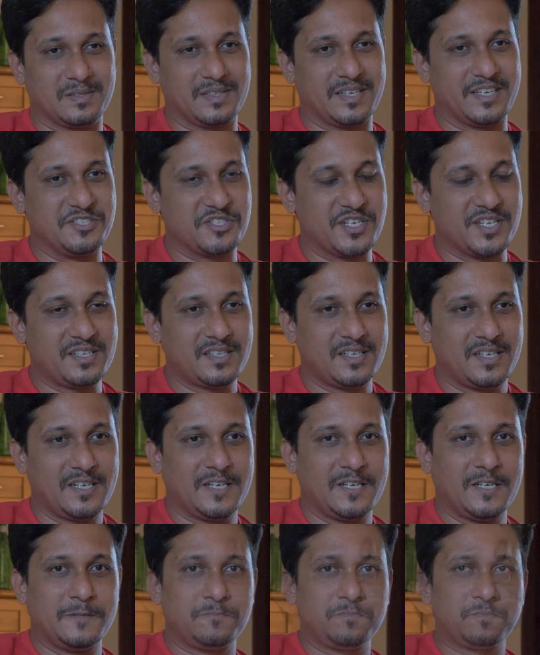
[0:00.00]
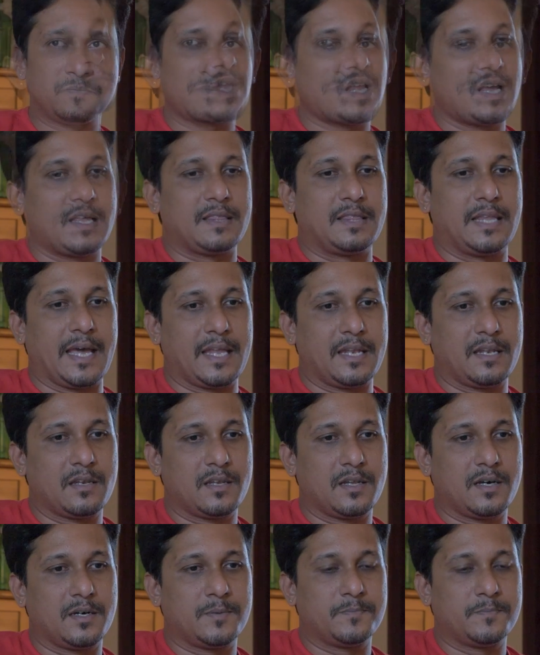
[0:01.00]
engine. Then